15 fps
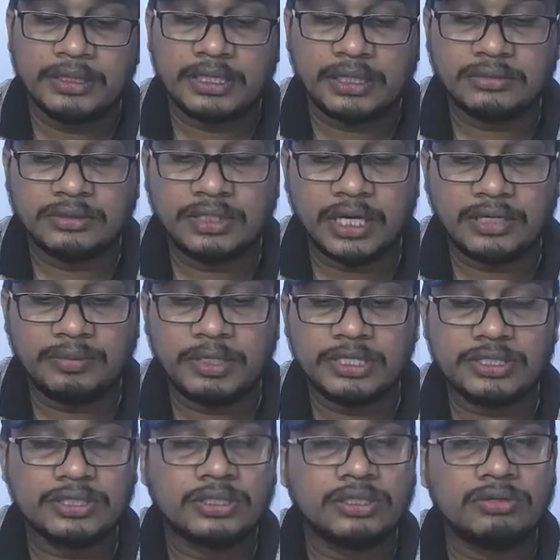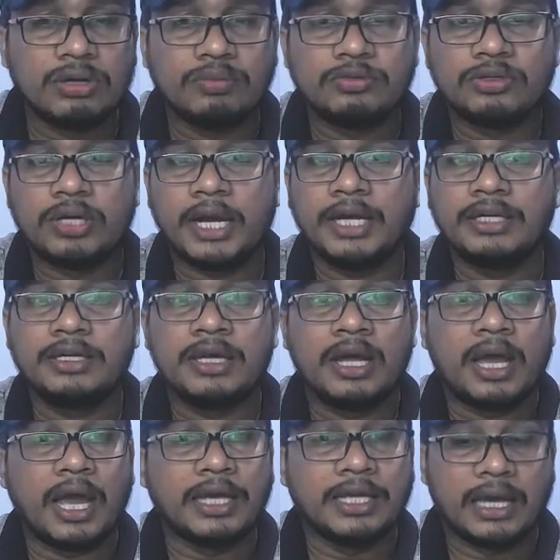That means you have to write
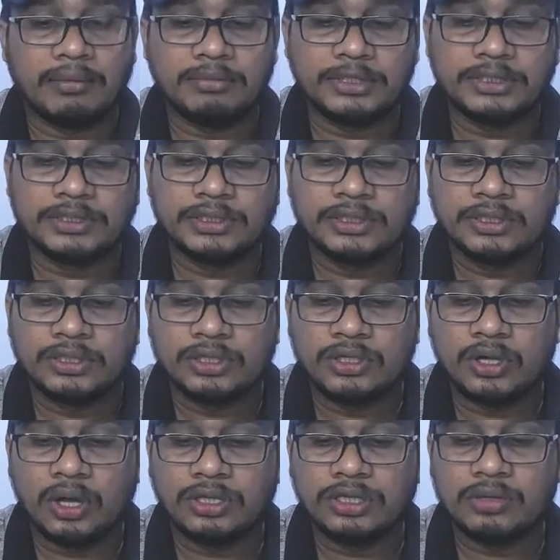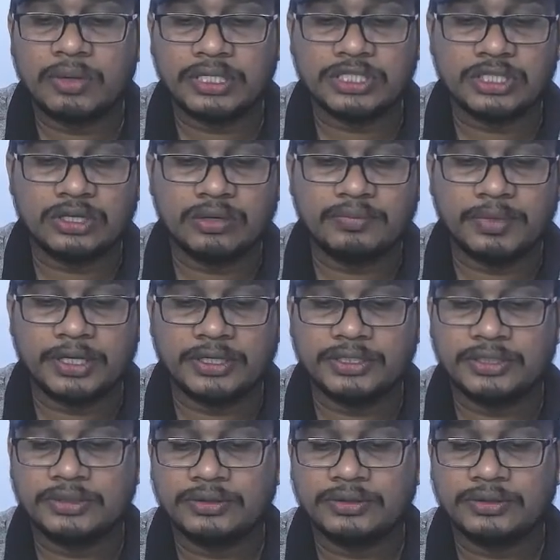I haven't done the washing up yet.